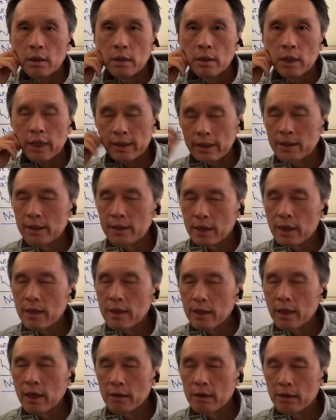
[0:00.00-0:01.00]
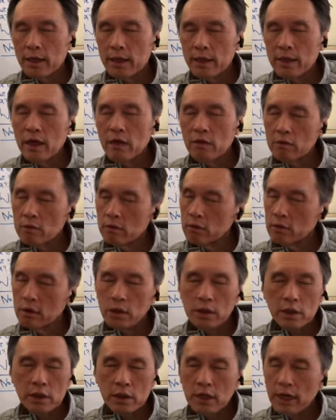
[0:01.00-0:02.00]
I'm just saying that right now,
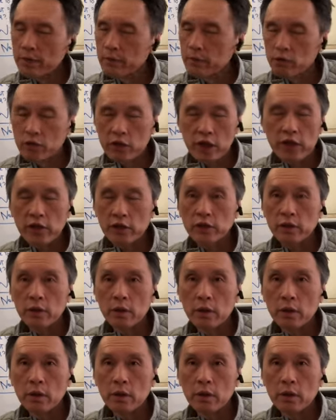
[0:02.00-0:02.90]
it's time to change.